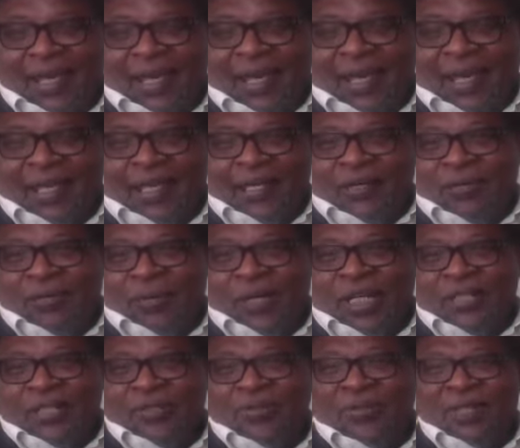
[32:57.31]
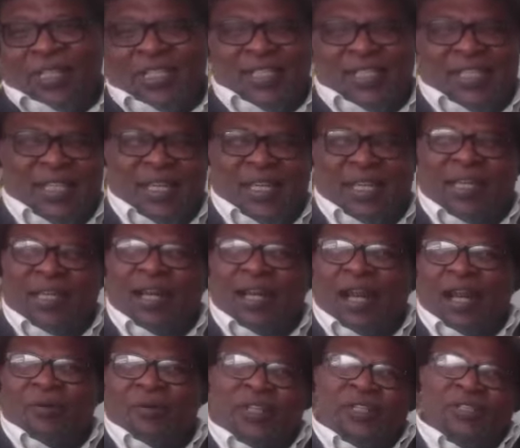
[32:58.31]
And when you were saying,
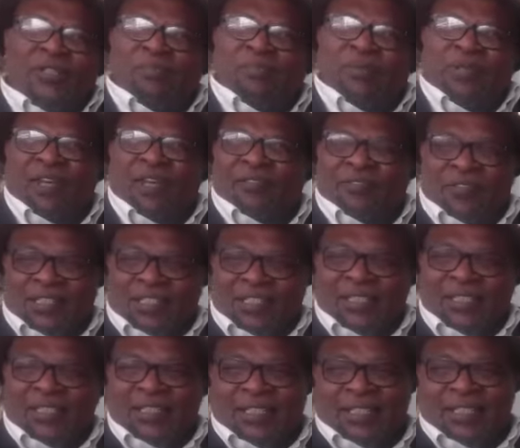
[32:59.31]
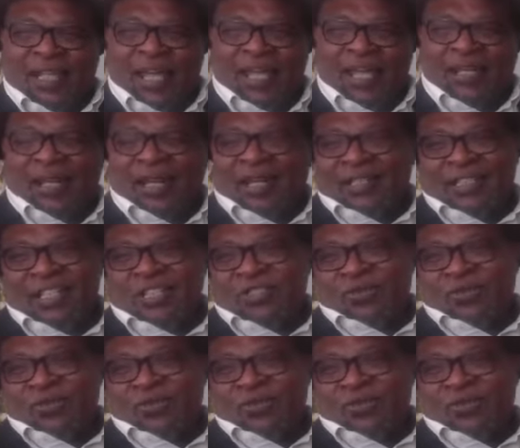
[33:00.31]
I want to be a fashion designer, this